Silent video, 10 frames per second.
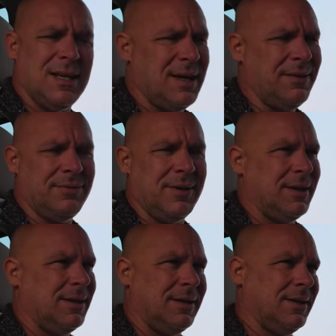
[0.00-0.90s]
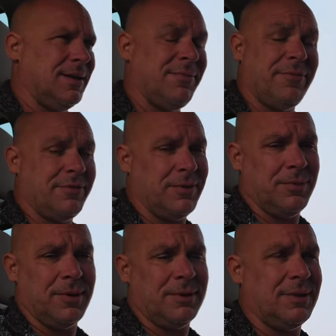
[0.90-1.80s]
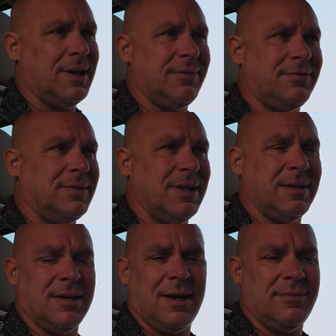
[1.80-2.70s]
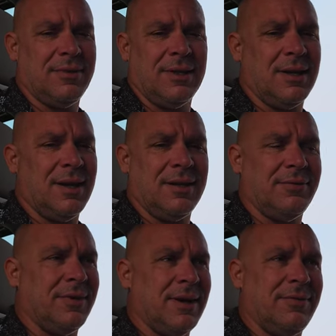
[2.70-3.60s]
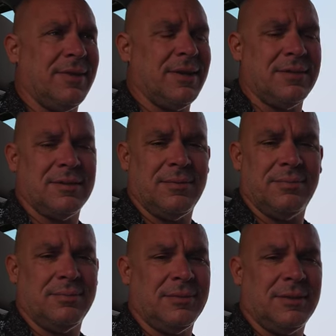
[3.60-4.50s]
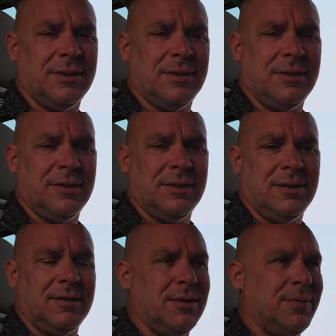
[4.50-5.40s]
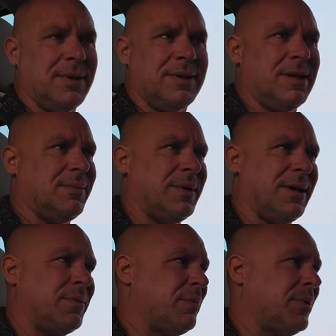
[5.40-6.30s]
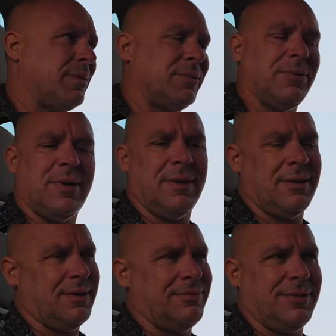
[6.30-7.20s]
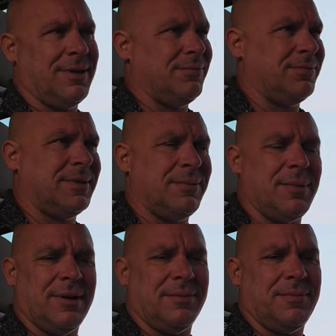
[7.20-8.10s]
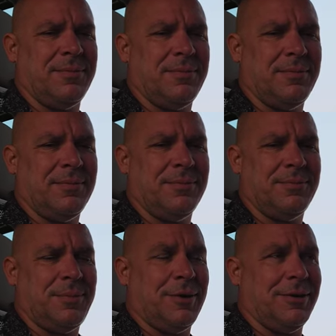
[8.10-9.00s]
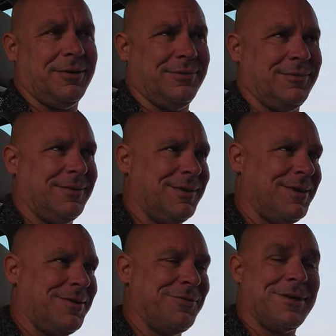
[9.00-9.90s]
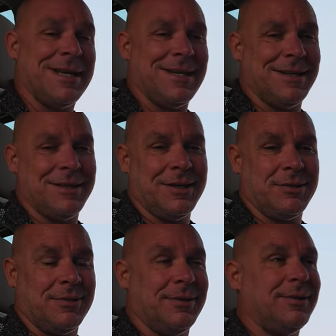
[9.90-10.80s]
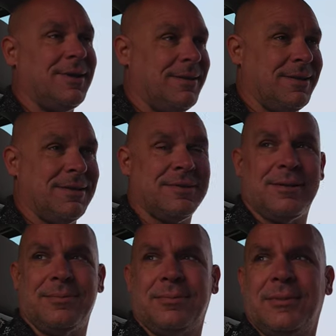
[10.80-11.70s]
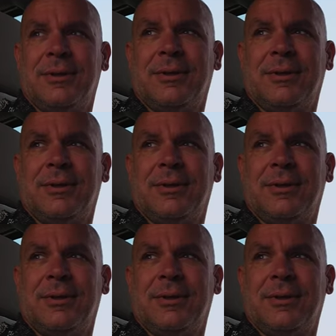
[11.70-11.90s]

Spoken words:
And I'm 51. I've done the 9-to-5 and then some. Nobody can tell me I'm a bum. I've done my part for king and country, and then some.